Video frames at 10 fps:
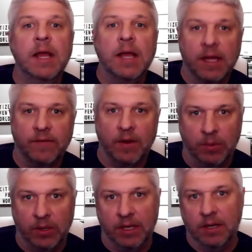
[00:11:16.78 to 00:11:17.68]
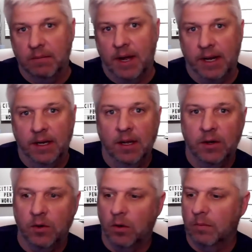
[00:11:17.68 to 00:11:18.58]
if I put it in my
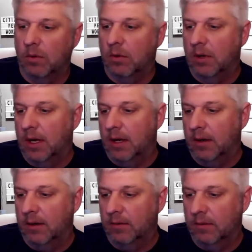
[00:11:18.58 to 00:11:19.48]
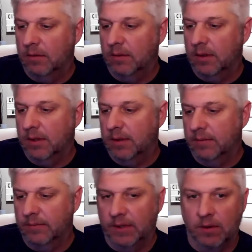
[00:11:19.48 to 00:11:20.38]
normal
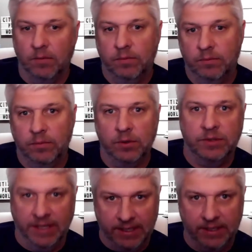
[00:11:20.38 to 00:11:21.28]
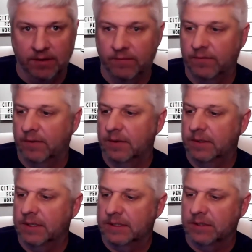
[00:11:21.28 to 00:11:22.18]
routine of
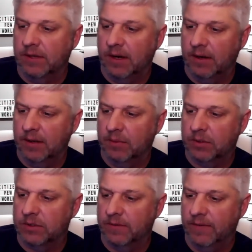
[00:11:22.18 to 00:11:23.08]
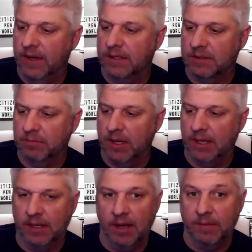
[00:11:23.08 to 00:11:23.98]
concealed carry and personal defense.
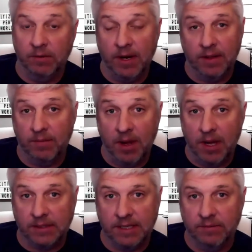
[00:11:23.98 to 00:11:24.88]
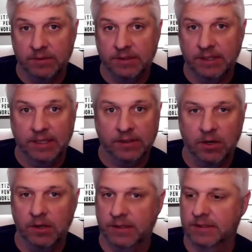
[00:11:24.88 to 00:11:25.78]
But I mean, right out of the box, I was hitting
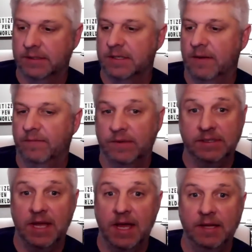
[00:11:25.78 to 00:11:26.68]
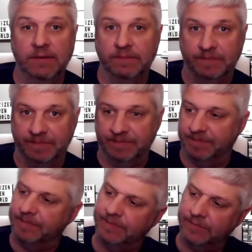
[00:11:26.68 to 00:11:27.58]
targets and stuff. This guy,
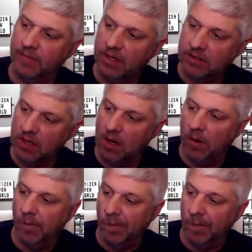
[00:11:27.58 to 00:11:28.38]
So